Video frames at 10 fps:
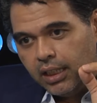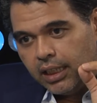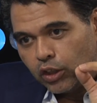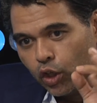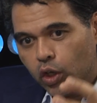
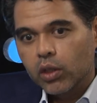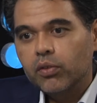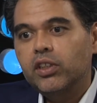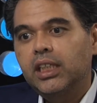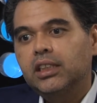There's a lot of
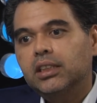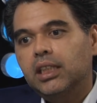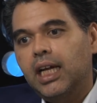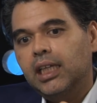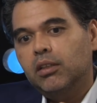things
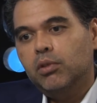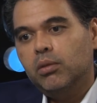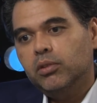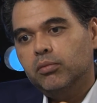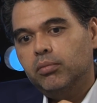at the
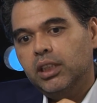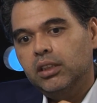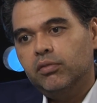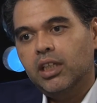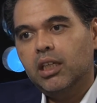moment being
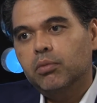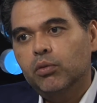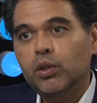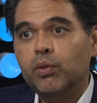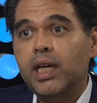developed, but
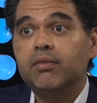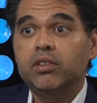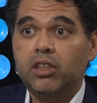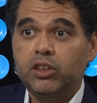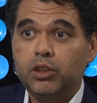what we
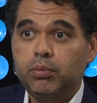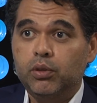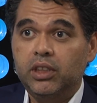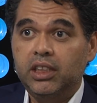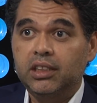haven't touched
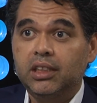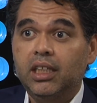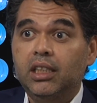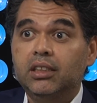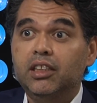upon is
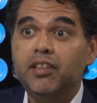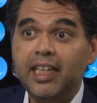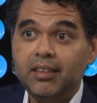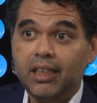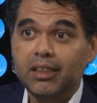the
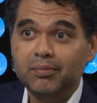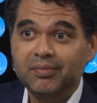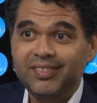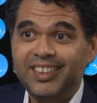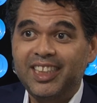data
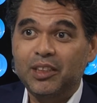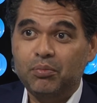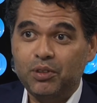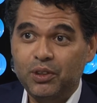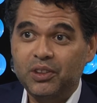that it
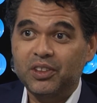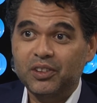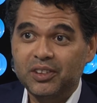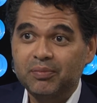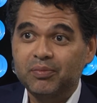
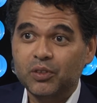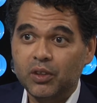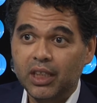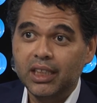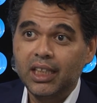produces. Correct.